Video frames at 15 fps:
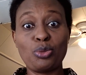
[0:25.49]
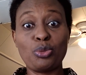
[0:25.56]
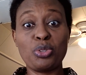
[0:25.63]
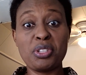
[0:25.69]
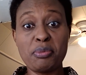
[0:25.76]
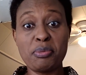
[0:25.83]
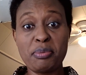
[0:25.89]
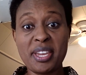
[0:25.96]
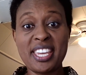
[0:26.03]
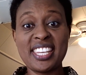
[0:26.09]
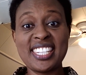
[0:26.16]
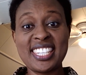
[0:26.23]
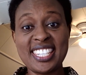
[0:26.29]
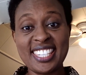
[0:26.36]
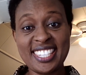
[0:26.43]
to
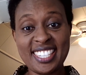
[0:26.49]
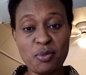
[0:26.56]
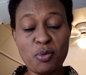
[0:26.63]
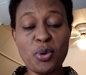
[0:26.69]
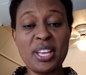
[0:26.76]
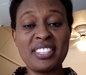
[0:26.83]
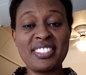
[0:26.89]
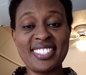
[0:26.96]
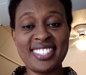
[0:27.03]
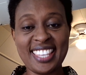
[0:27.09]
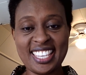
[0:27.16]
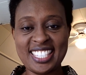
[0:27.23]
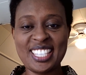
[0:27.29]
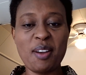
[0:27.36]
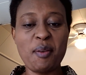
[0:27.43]
revenge, we are
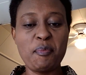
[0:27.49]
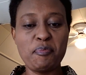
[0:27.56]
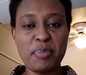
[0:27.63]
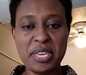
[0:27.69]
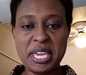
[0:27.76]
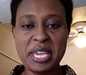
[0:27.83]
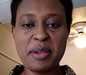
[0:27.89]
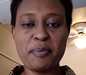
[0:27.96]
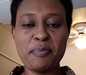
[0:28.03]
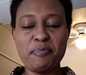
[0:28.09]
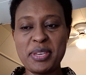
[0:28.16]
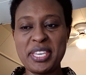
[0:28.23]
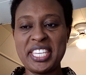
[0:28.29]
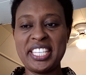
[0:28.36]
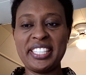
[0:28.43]
such a big,
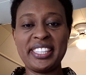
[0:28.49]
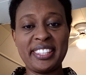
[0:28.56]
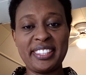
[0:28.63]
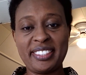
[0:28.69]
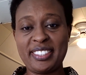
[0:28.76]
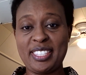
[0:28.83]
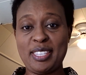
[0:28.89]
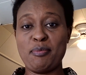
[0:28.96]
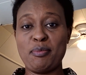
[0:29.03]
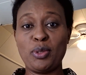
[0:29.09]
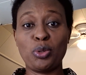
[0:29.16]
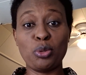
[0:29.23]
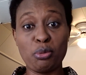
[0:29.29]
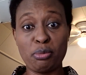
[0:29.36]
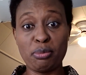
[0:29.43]
big team
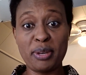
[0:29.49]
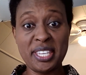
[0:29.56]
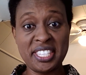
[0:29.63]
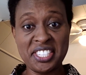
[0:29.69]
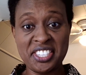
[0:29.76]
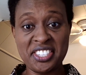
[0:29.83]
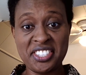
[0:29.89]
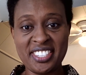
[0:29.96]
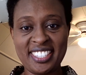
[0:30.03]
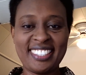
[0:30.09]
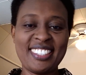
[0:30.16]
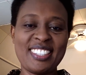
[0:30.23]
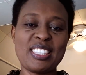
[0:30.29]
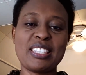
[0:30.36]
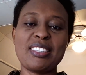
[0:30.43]
to revenge.
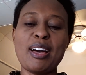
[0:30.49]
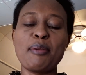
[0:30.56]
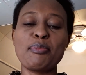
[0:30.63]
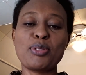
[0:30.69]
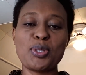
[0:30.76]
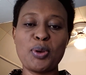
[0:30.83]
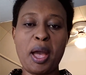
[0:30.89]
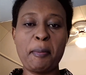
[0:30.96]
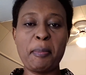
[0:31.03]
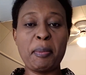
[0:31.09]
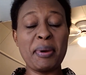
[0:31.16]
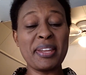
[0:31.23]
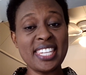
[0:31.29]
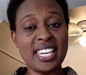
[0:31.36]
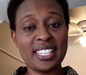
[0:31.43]
So I'm so happy,
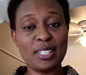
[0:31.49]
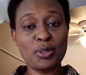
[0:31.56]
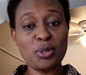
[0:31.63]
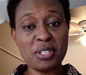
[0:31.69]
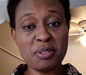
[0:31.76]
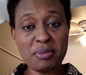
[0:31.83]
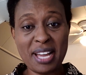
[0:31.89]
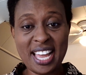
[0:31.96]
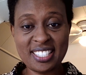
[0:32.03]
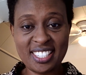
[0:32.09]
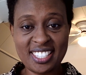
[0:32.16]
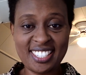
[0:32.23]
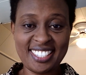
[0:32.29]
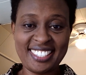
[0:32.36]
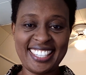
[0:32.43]
but not get to
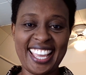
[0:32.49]
revenge.